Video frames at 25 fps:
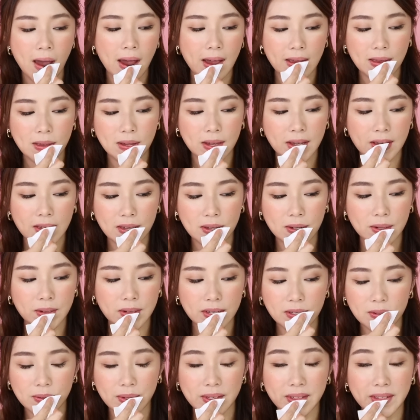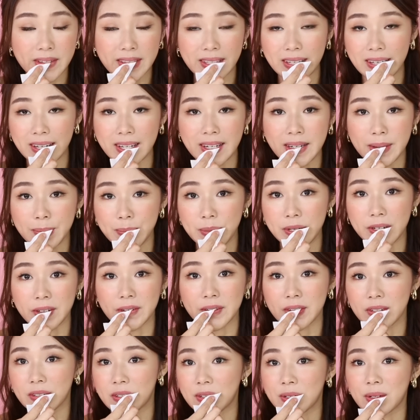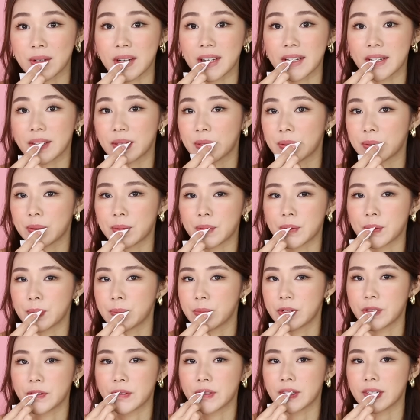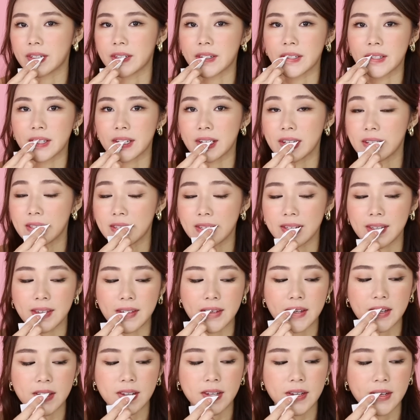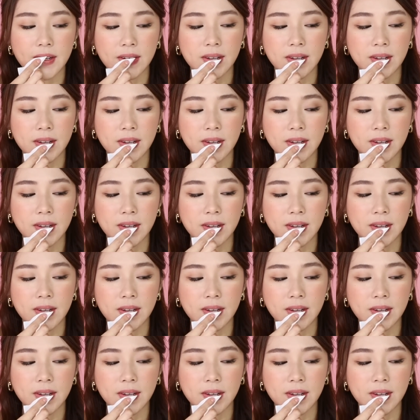And you can go in with a tiny bit of strength to remove the dead skin.